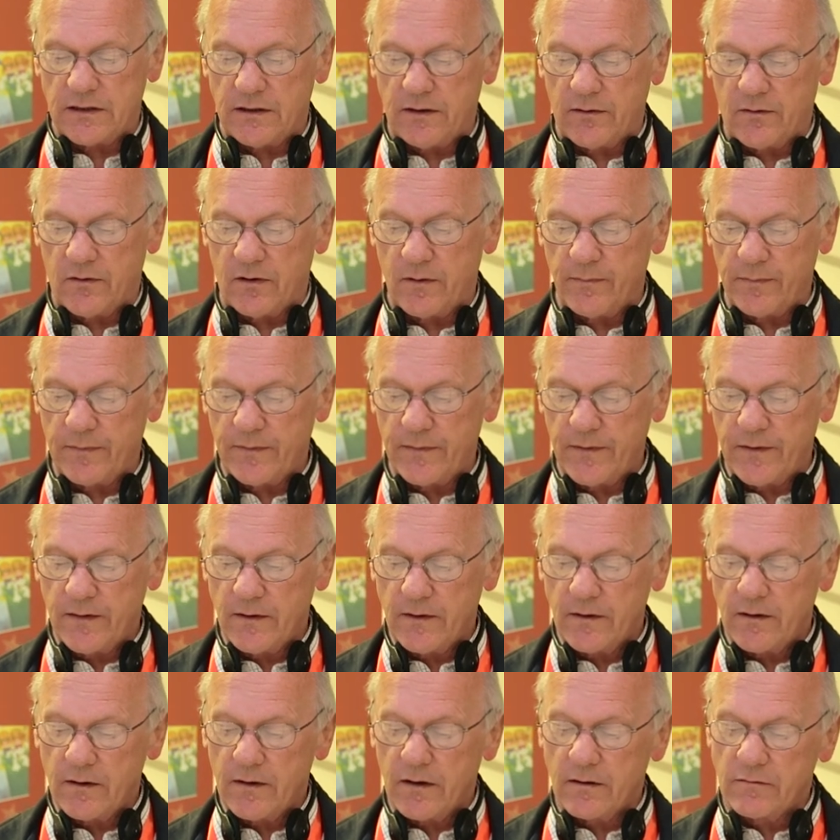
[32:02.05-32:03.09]
in Europe,
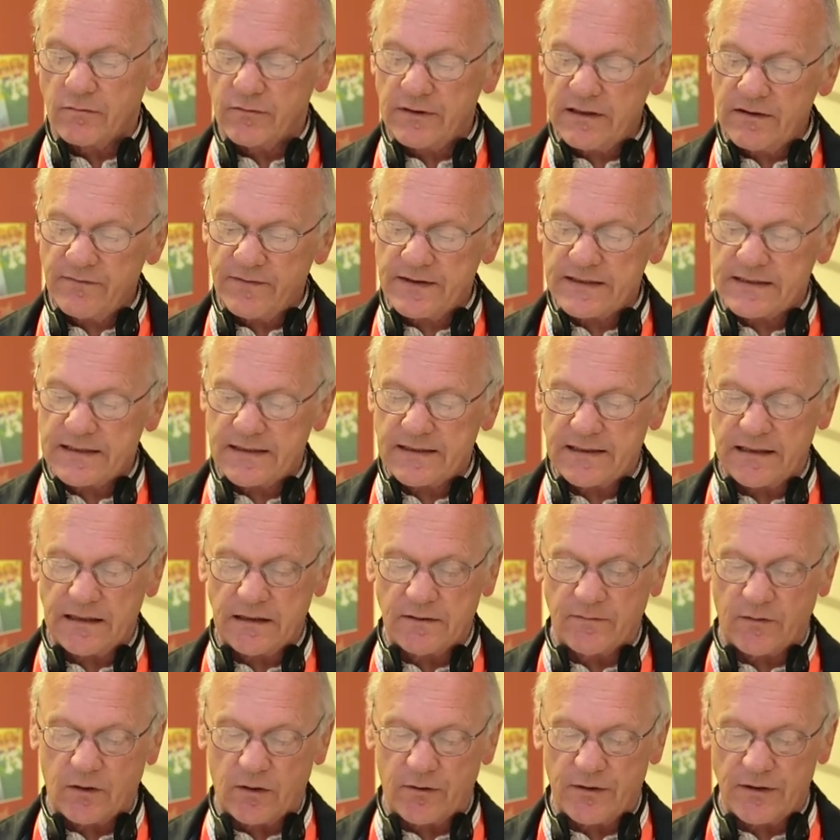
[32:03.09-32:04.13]
a
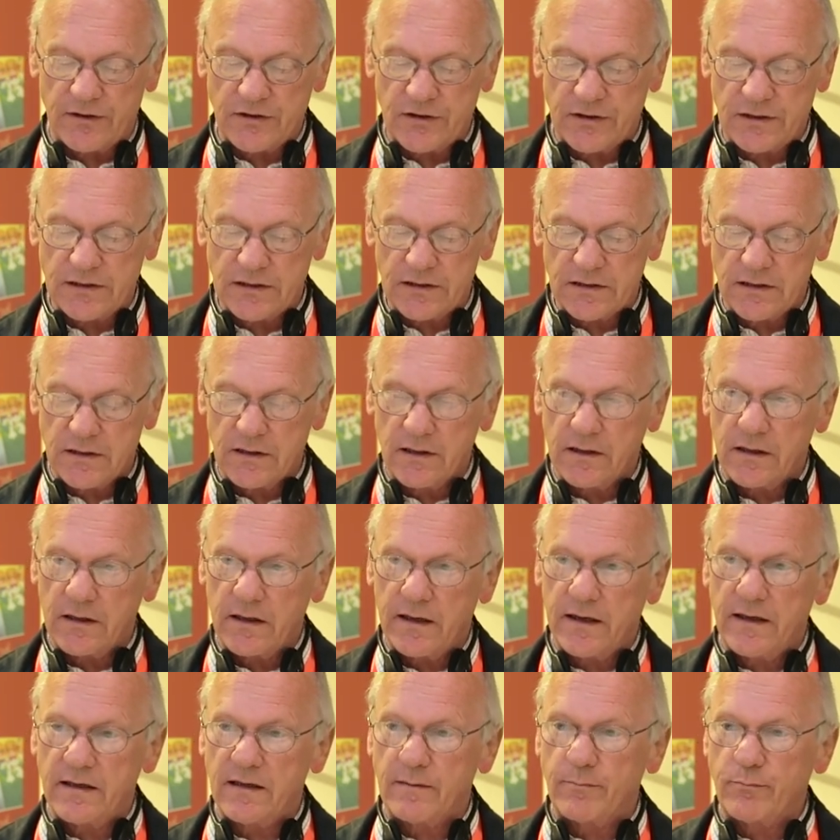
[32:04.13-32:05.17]
revisiting of origins
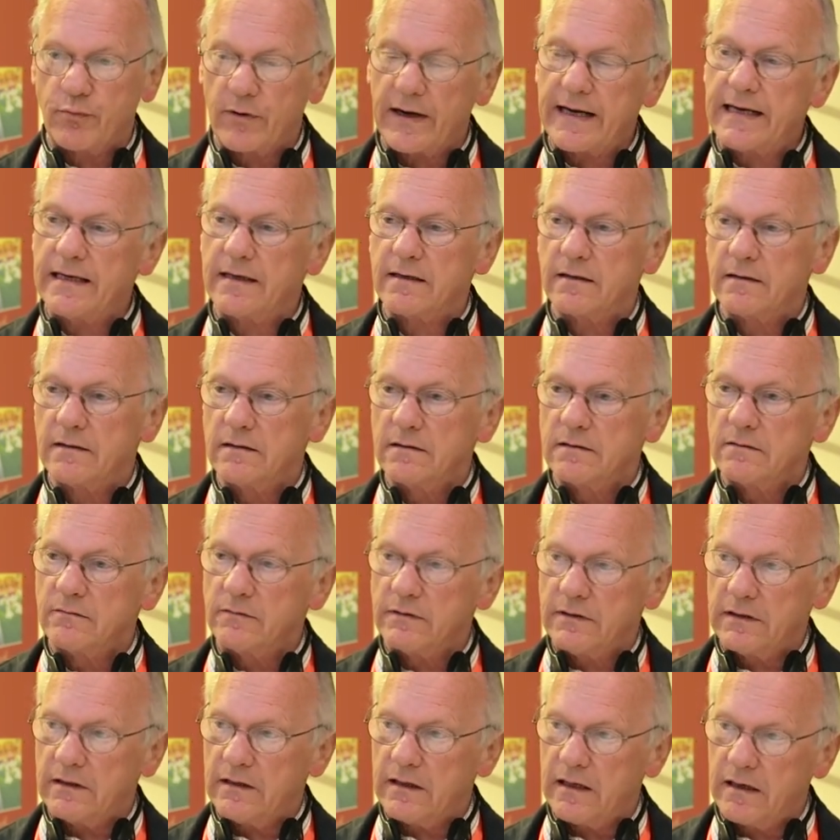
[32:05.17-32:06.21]
and a break
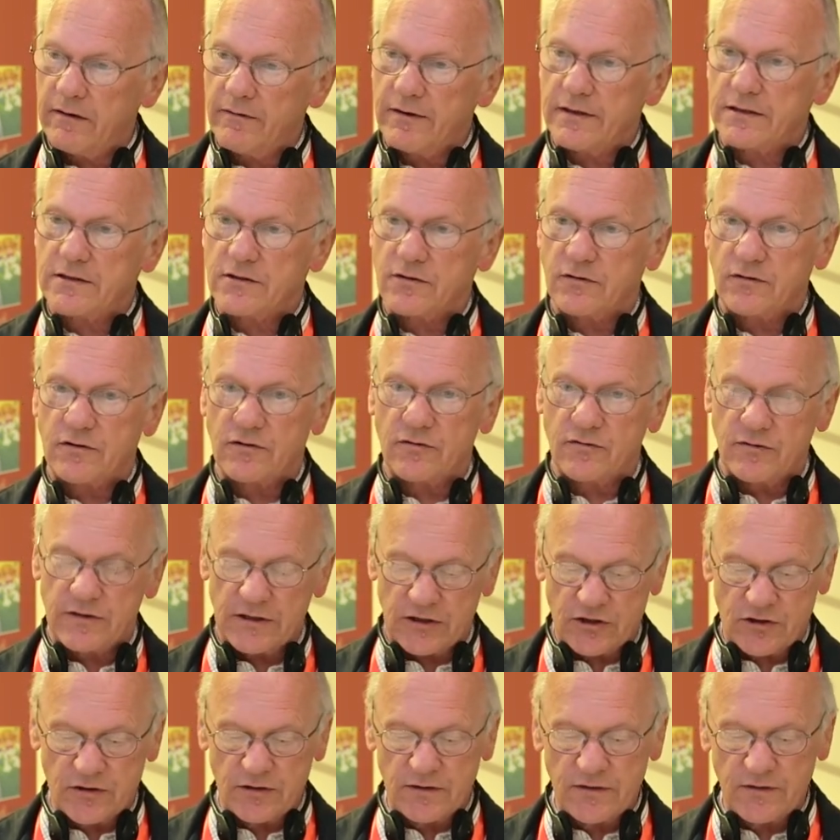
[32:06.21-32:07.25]
with inherited
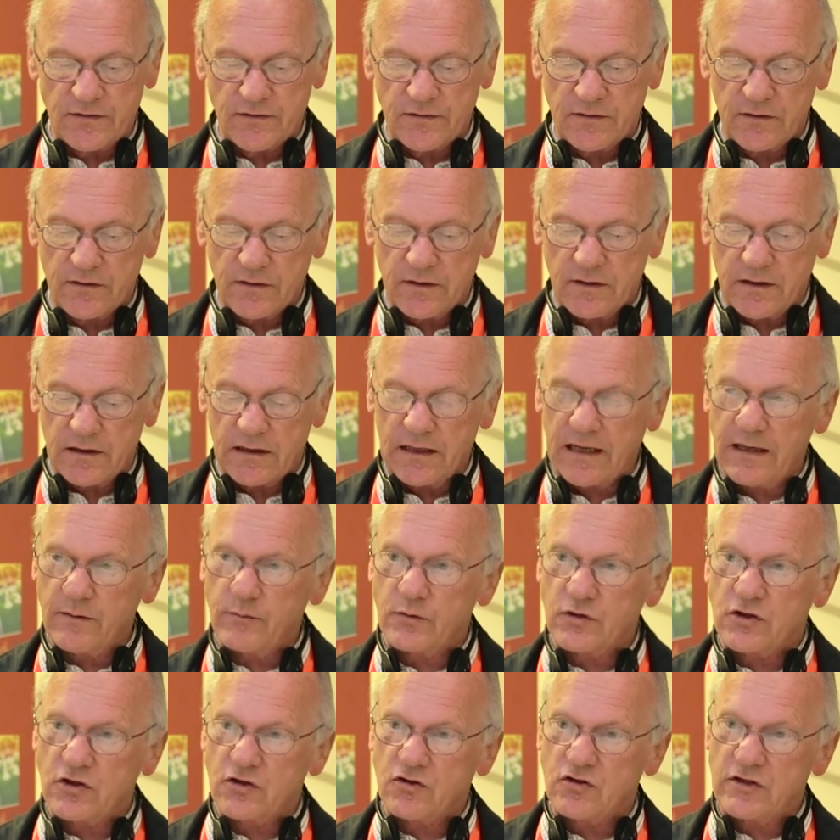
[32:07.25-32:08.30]
traditions, and I
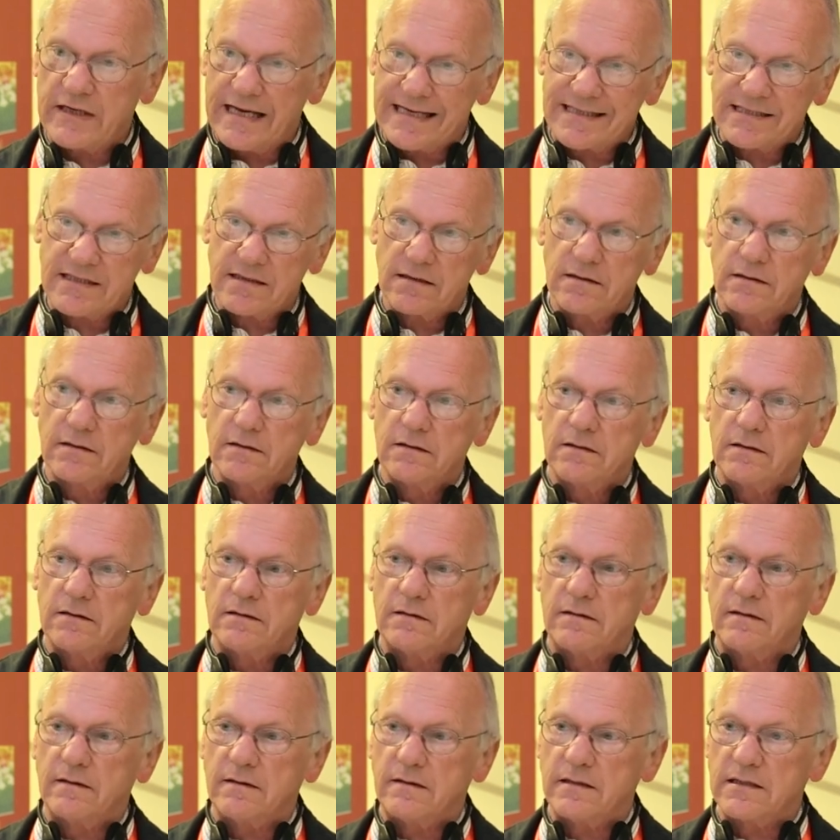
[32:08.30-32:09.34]
would suggest
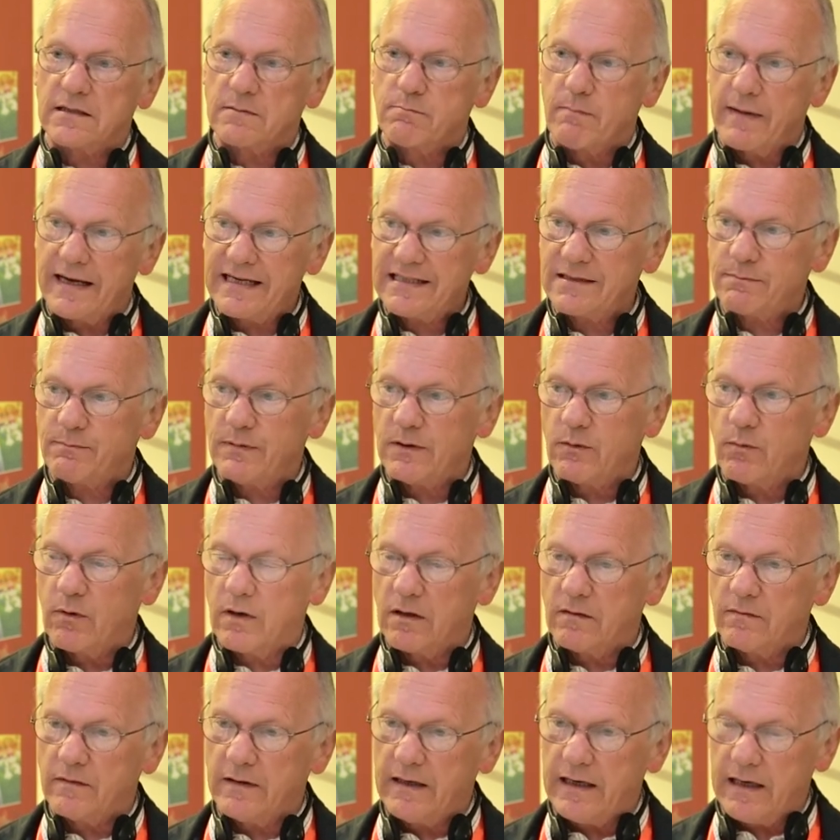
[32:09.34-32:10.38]
that this might be
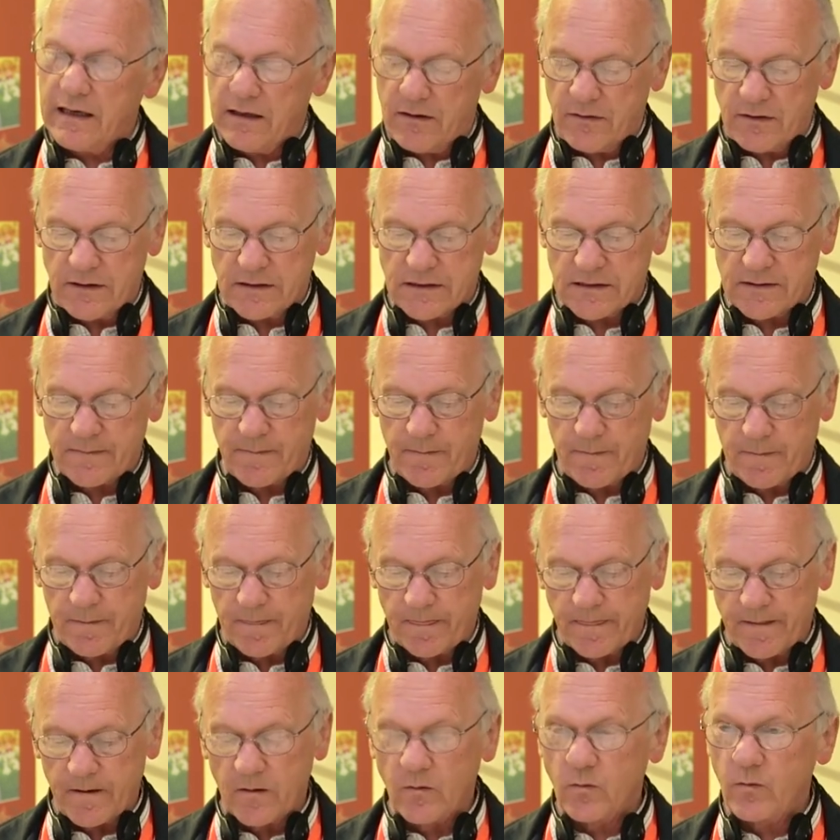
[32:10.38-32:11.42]
one of the areas
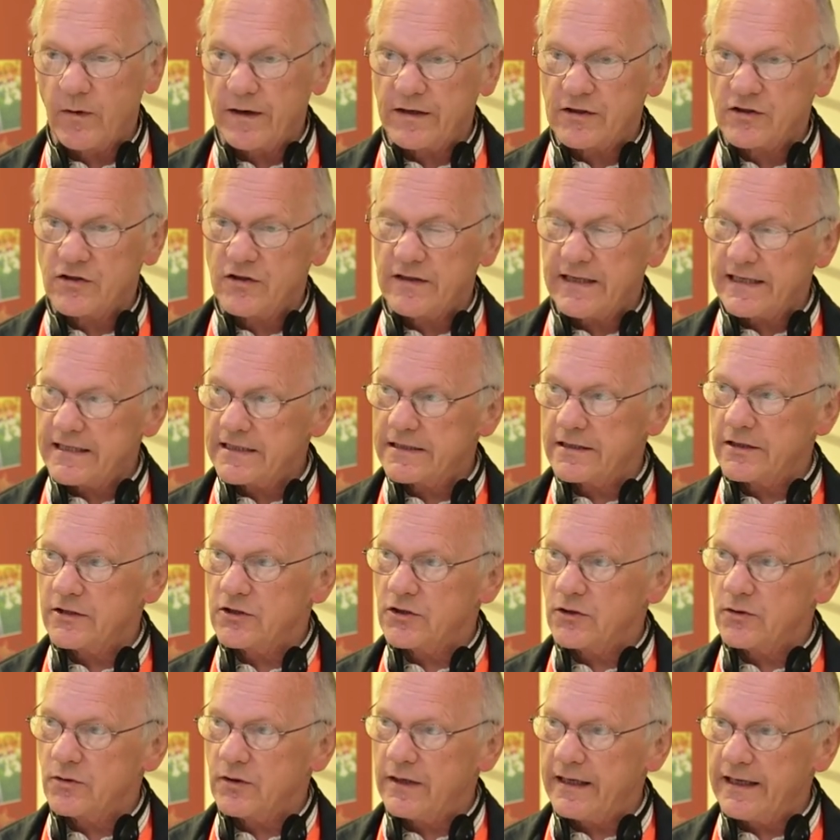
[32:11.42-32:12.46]
on which the
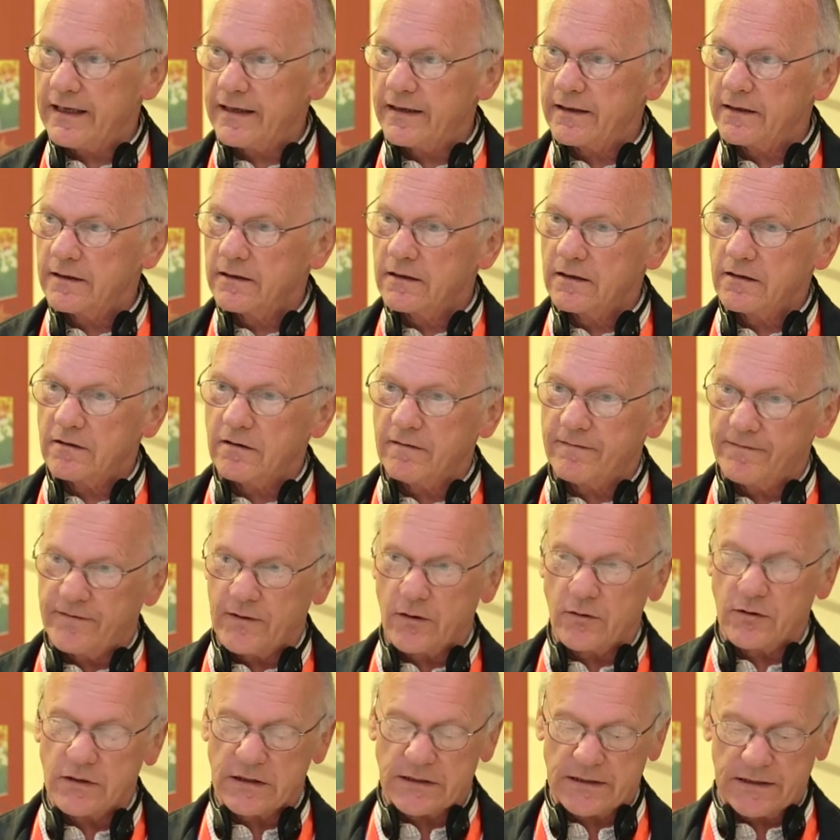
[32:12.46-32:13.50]
Institute here could
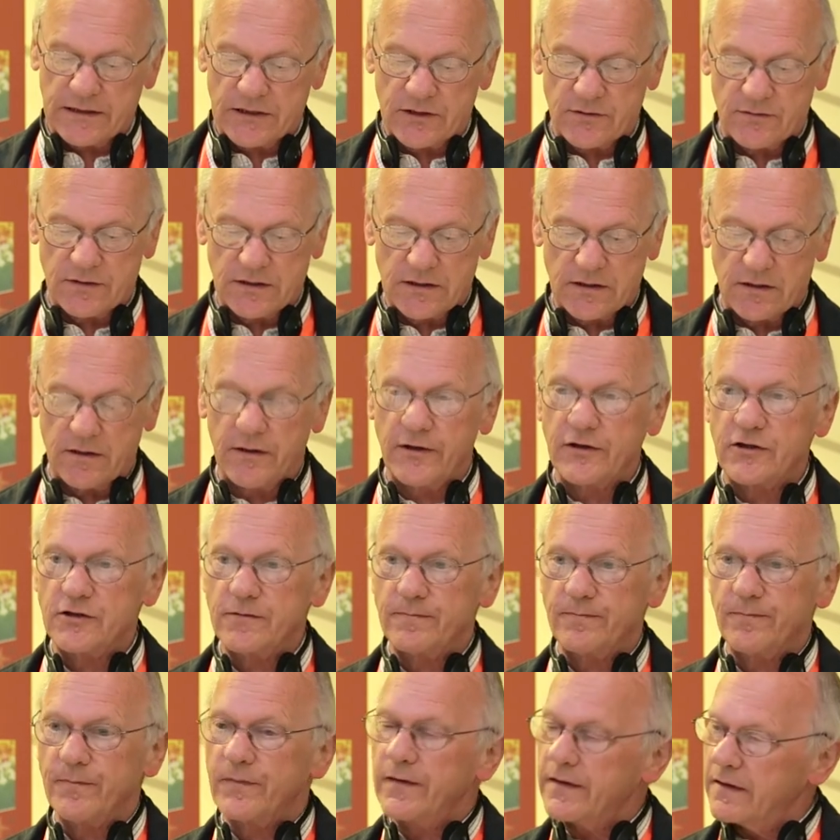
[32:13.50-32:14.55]
focus its
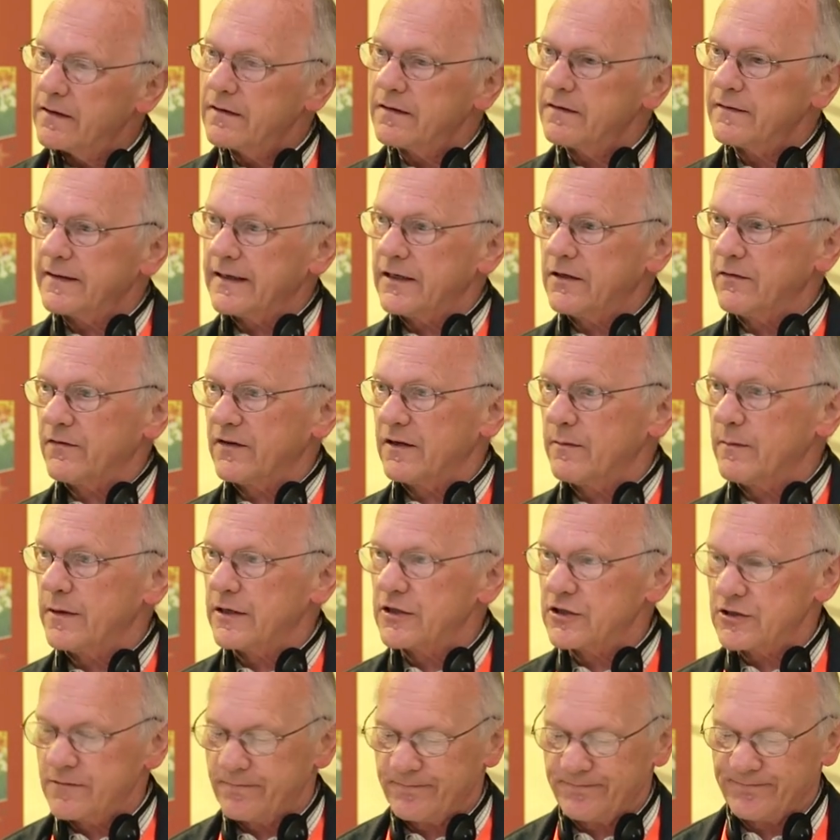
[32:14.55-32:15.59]
research. Thank you very
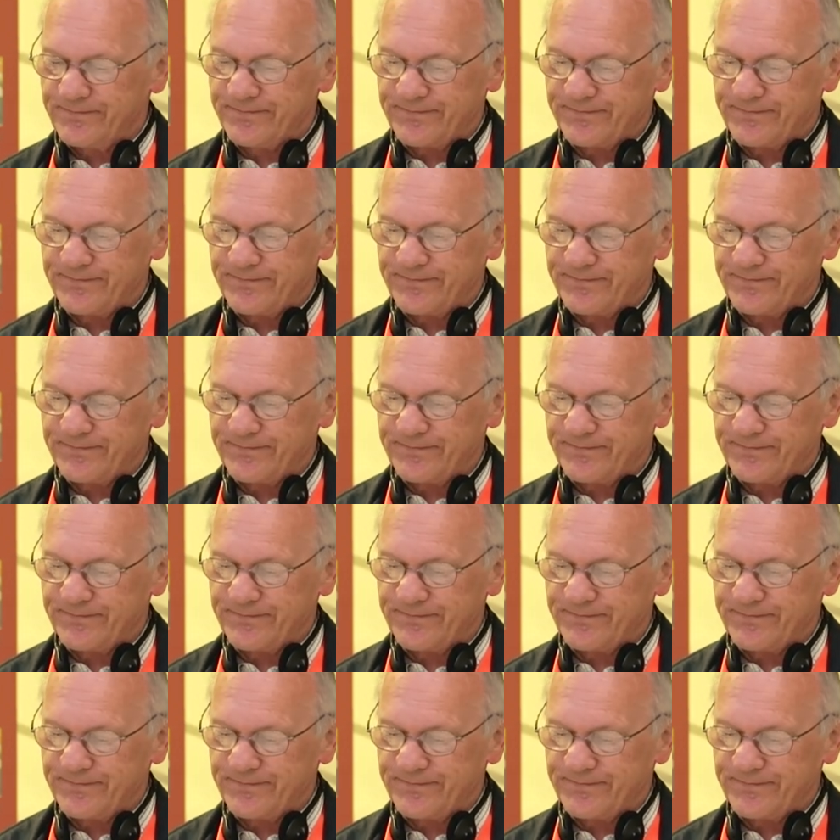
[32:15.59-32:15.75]
much.